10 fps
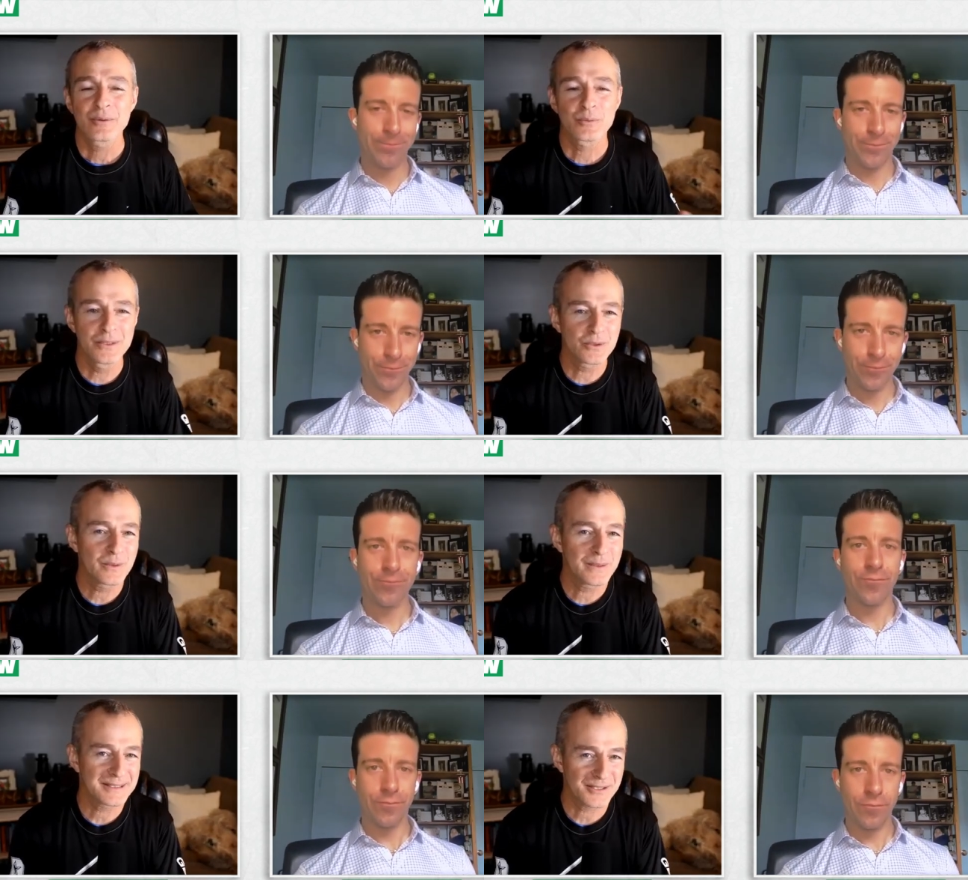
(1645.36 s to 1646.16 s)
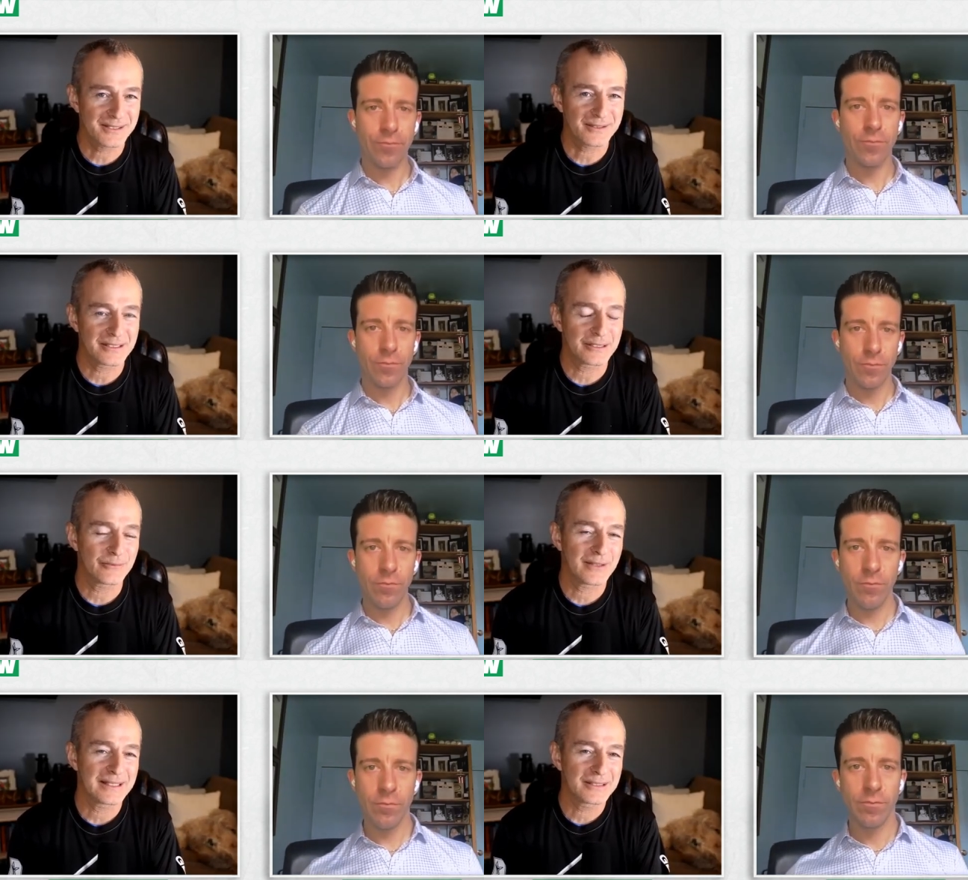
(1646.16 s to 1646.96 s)
Speaker 1: Real quick, just to
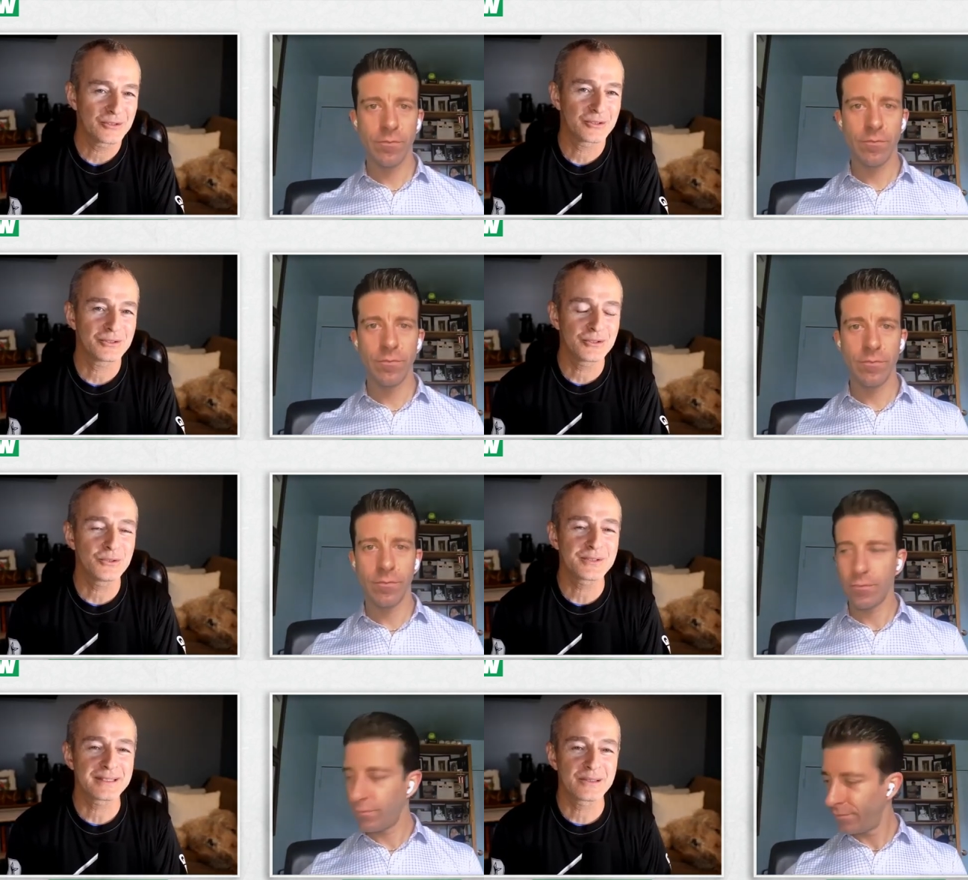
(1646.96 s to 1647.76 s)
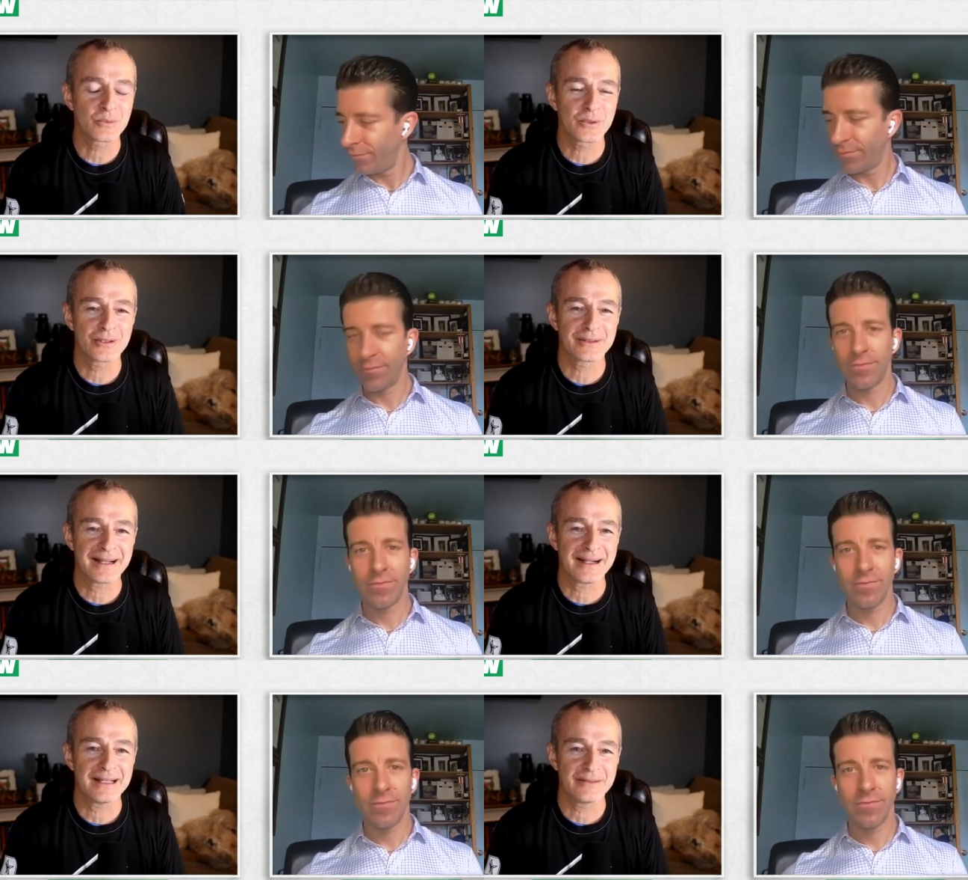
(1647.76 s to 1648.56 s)
clarify, you're using the
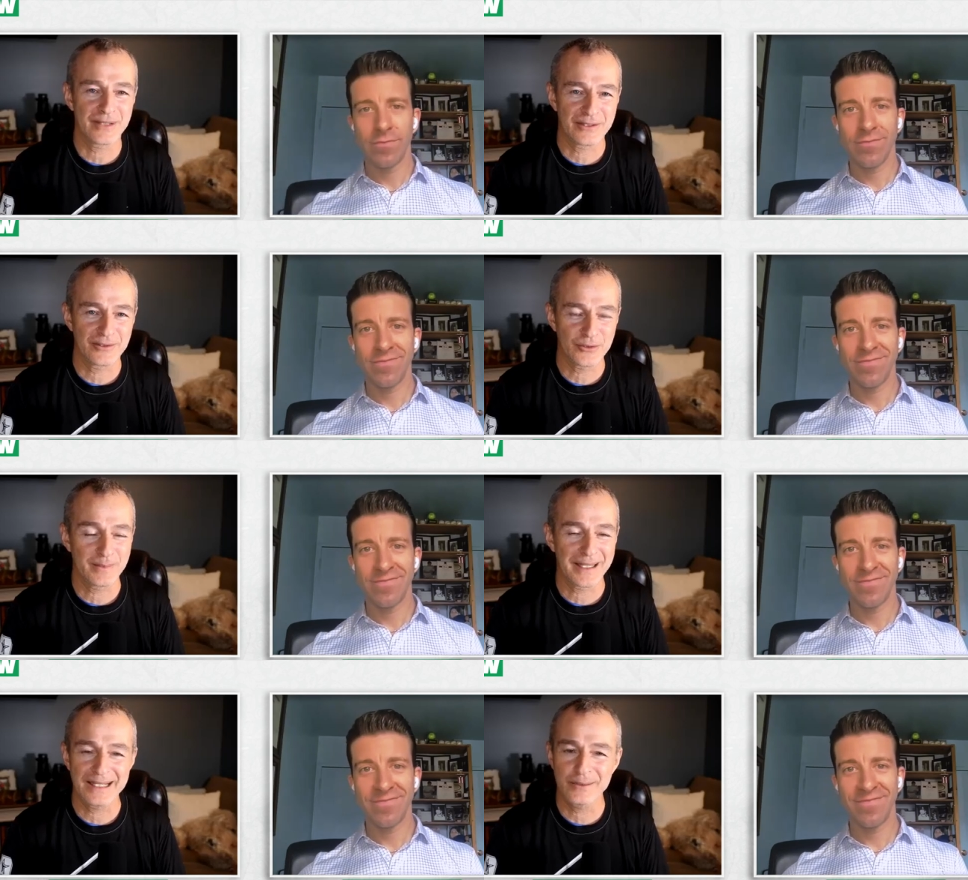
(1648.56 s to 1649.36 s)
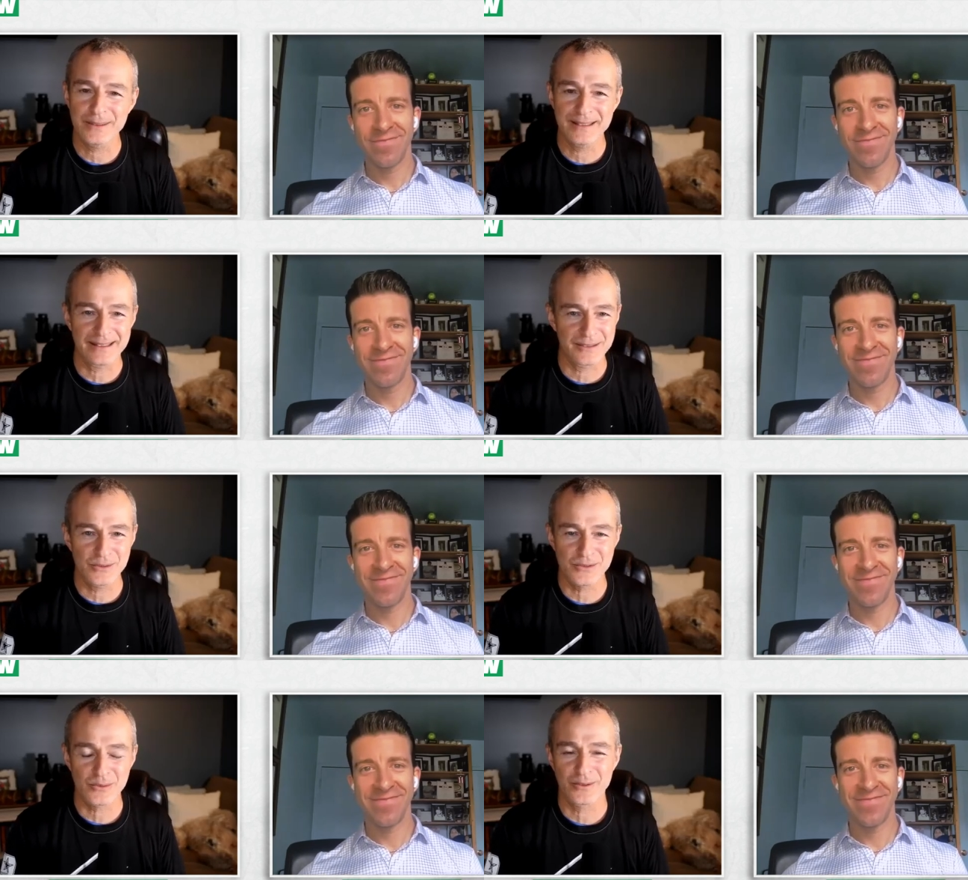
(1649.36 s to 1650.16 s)
word high volume. I would not
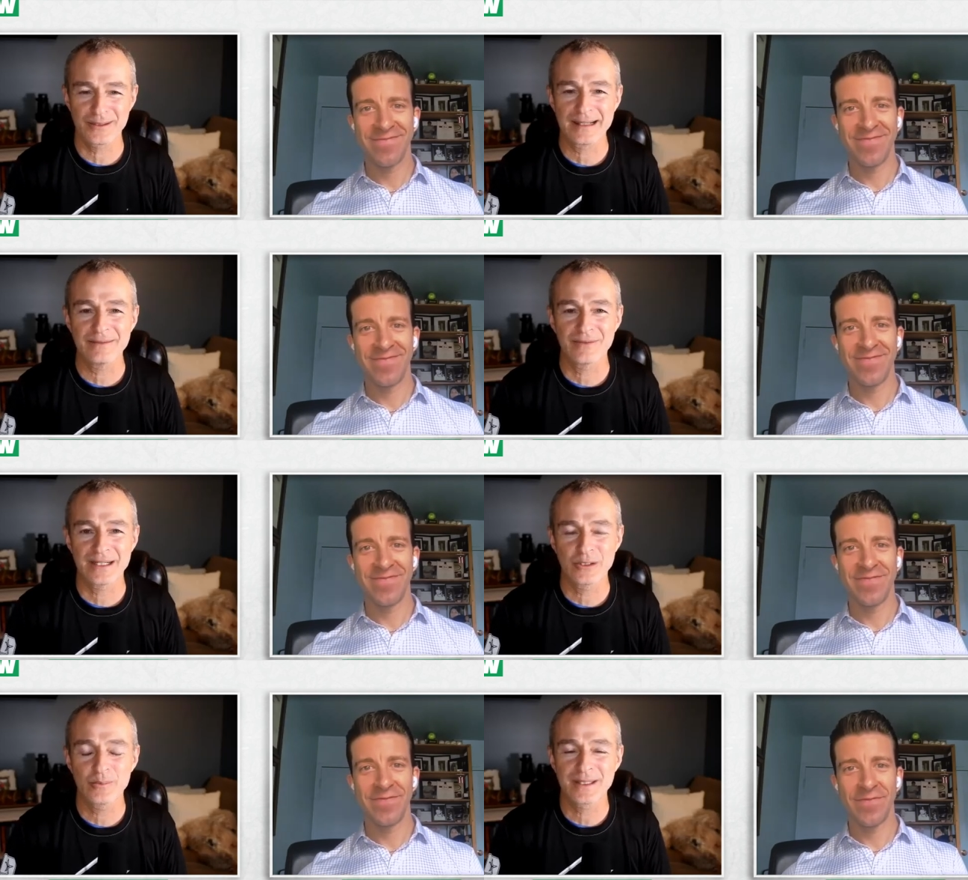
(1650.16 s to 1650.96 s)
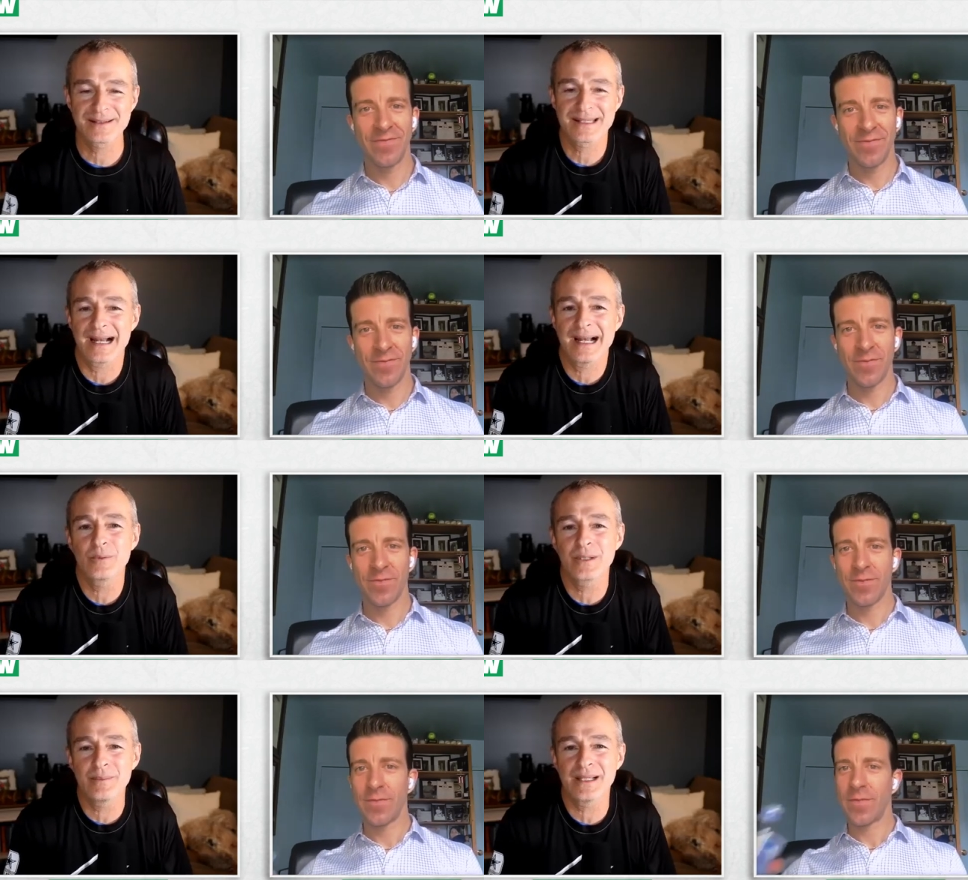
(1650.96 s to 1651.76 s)
use the word high volume because
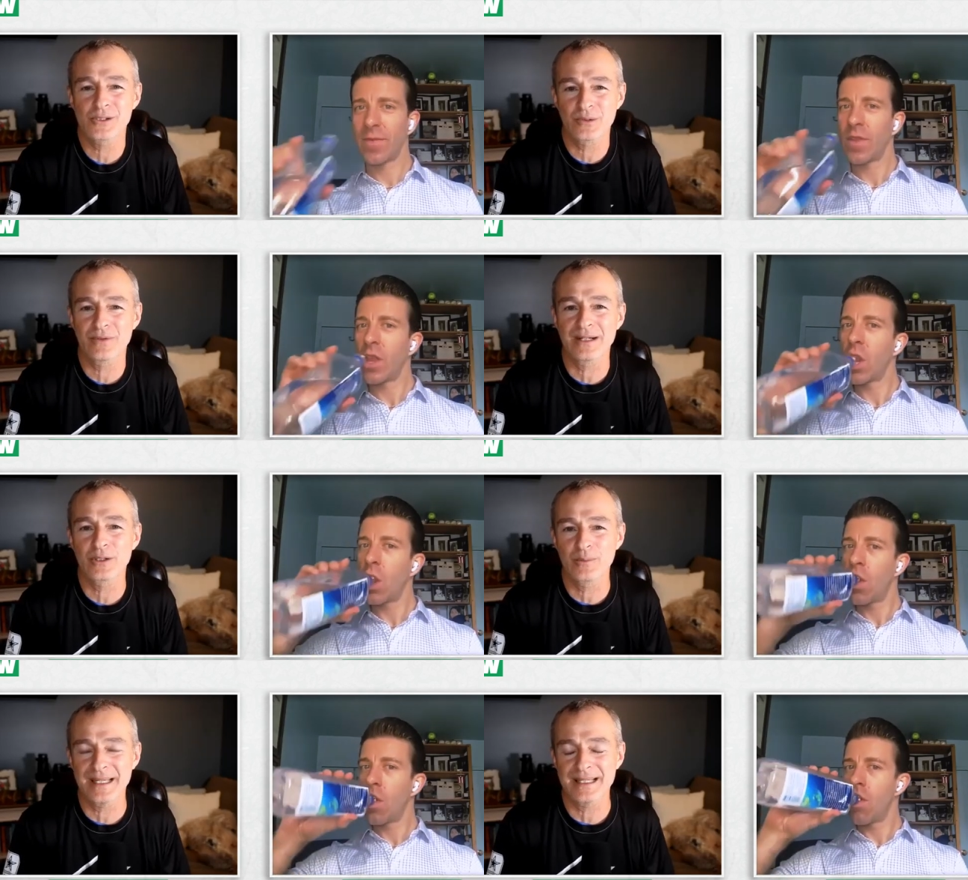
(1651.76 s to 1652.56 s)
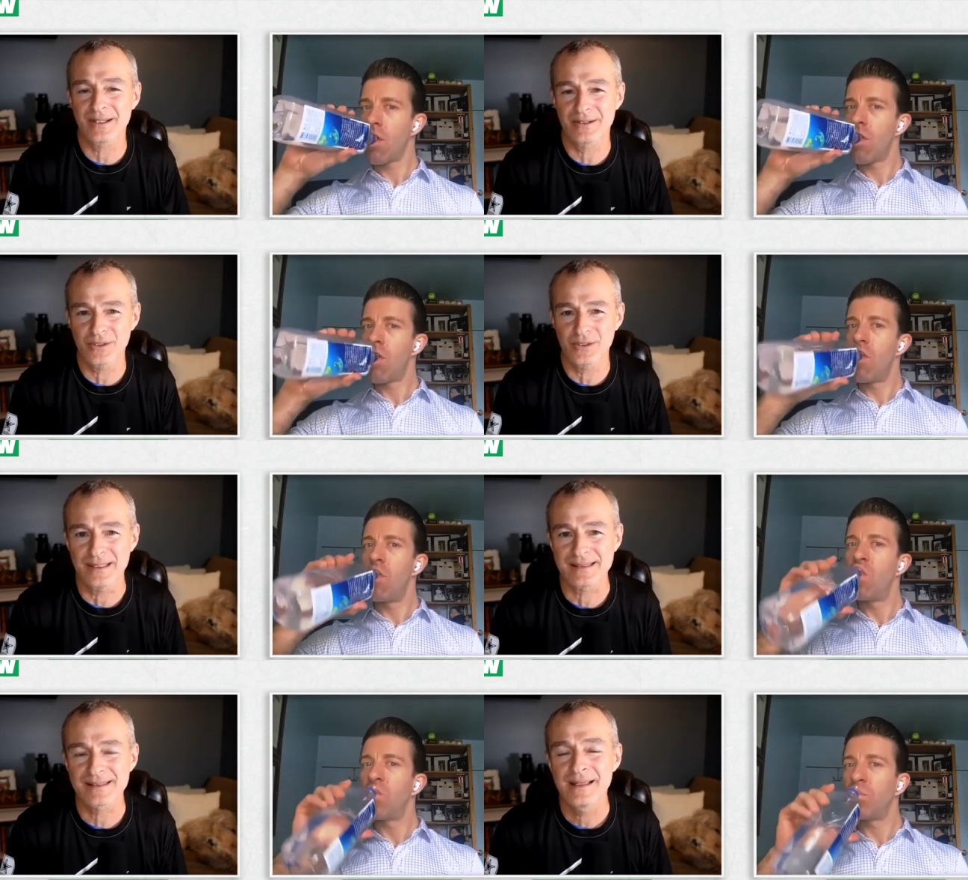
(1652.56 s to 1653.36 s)
I would measure volume based on
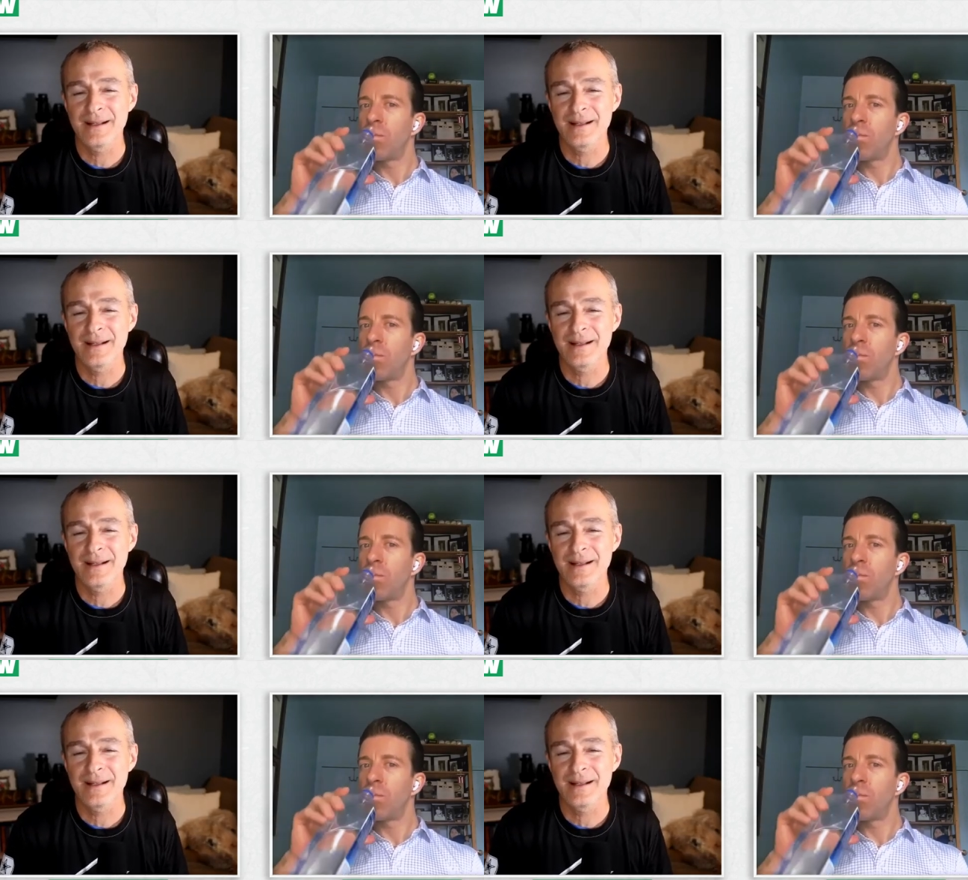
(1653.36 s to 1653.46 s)
units.